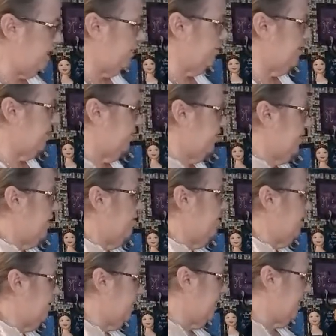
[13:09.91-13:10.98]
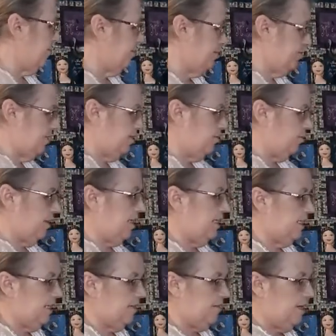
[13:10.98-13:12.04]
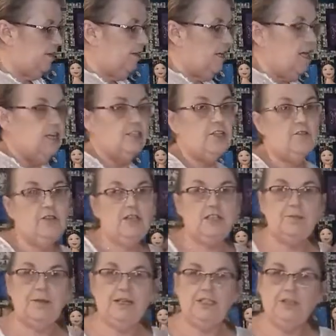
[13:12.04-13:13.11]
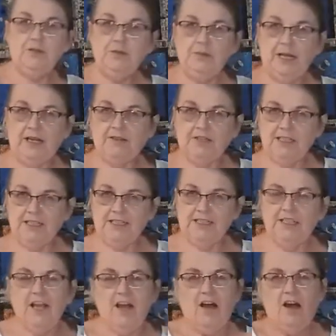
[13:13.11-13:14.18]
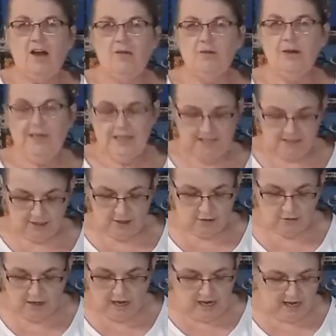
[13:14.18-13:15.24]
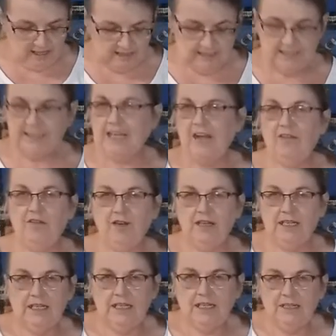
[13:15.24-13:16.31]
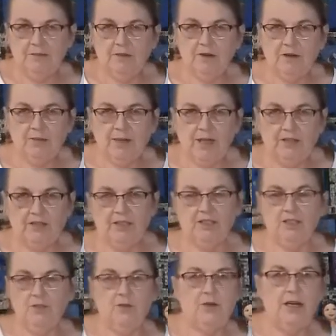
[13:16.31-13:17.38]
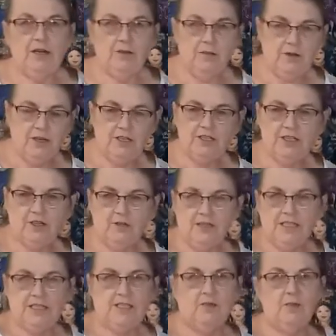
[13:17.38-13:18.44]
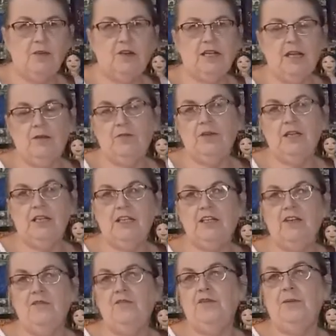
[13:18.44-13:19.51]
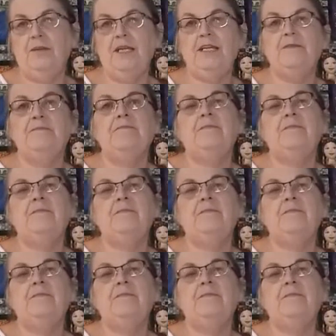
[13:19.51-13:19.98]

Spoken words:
I'm just very, very happy with the way it came out. So there's my two blouses all ready to go. I definitely need more blouses to wear to work, so this will work out really good for me.